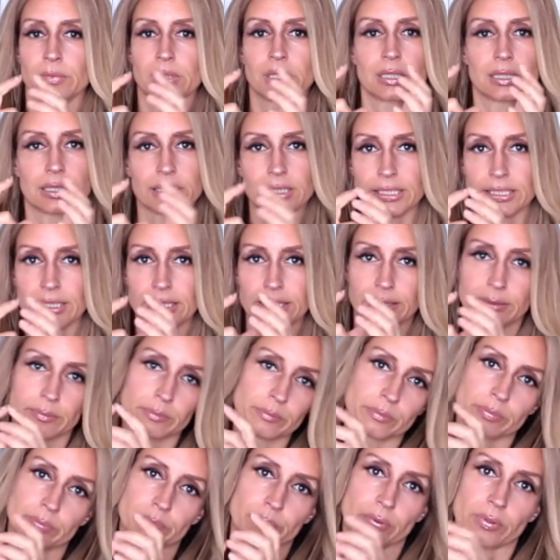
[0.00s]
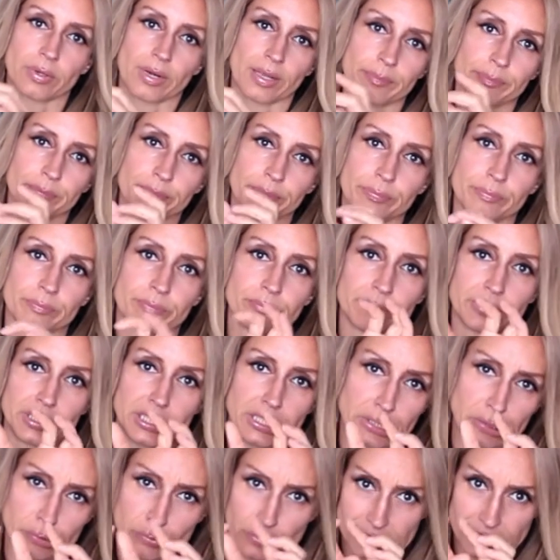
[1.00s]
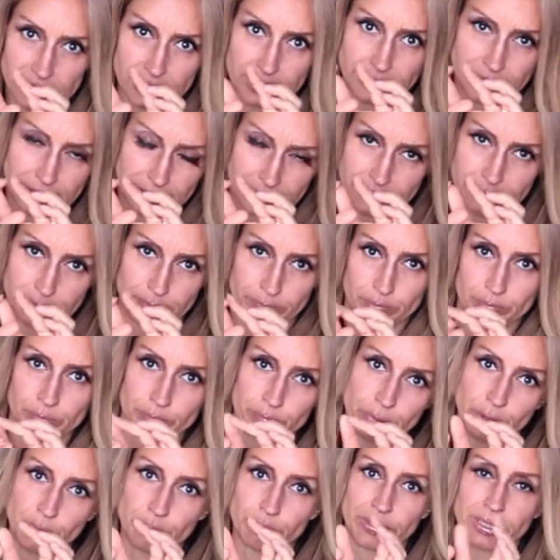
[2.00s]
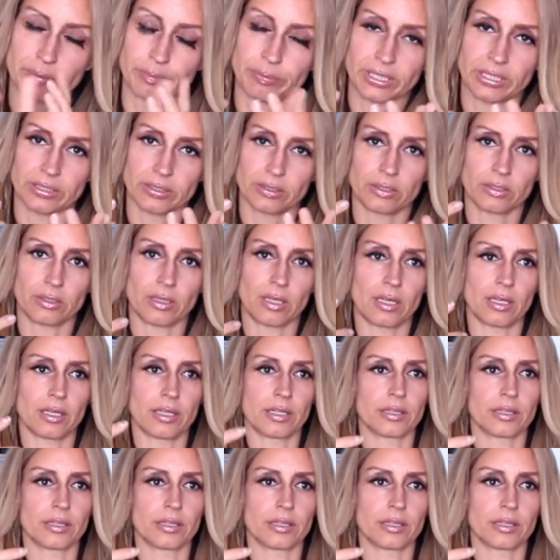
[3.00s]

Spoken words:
clean and prep, you know, it's poop in a pill.